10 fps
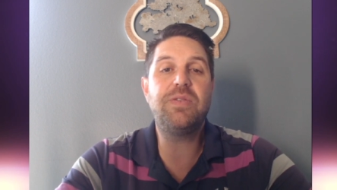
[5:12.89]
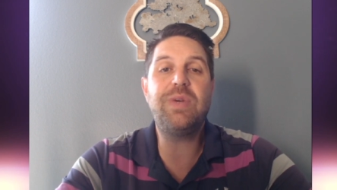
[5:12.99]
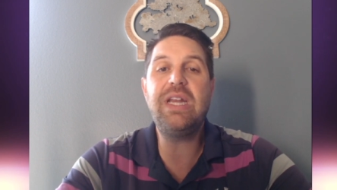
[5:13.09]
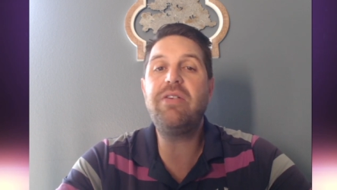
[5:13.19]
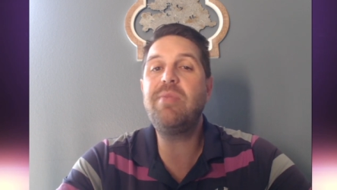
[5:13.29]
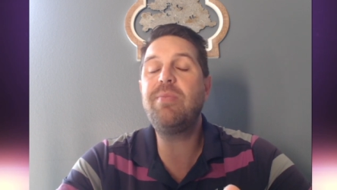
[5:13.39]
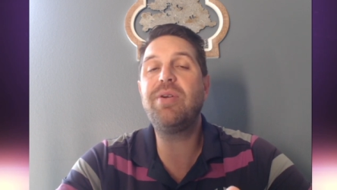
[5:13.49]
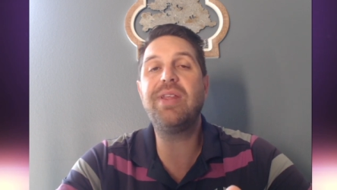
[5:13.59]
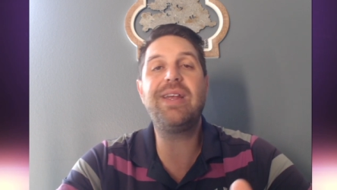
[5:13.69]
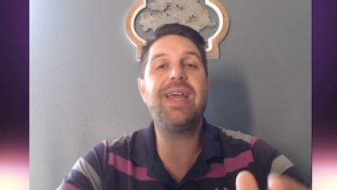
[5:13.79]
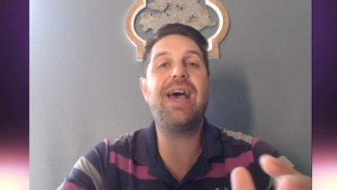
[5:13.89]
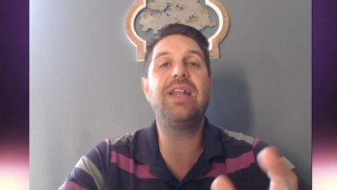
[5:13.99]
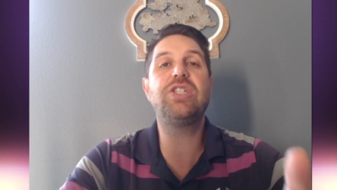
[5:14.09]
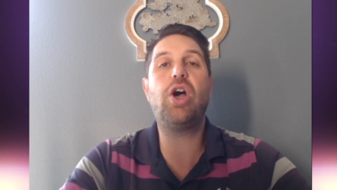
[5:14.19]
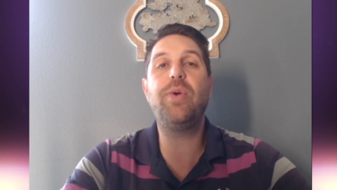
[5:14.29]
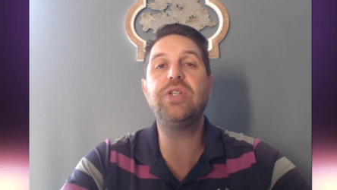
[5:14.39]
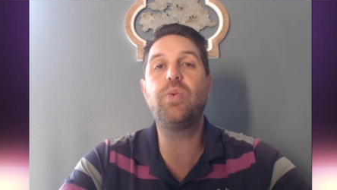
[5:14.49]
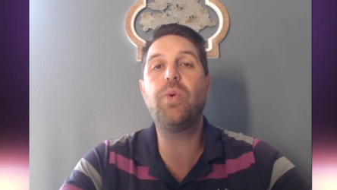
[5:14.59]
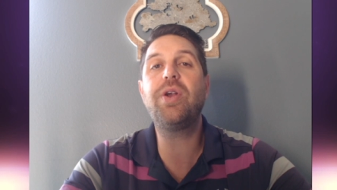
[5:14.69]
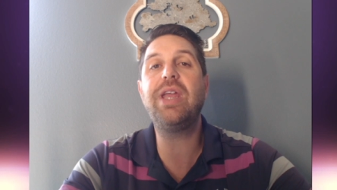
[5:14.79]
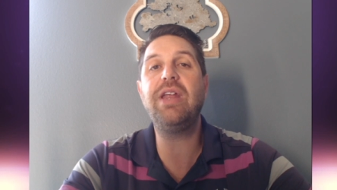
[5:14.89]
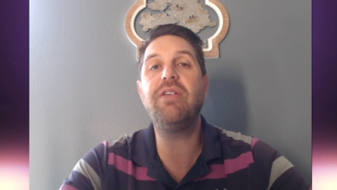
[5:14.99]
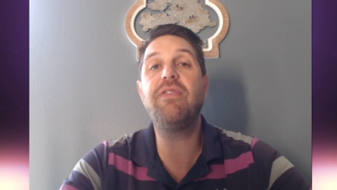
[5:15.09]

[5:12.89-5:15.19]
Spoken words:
we need to remember that God is always working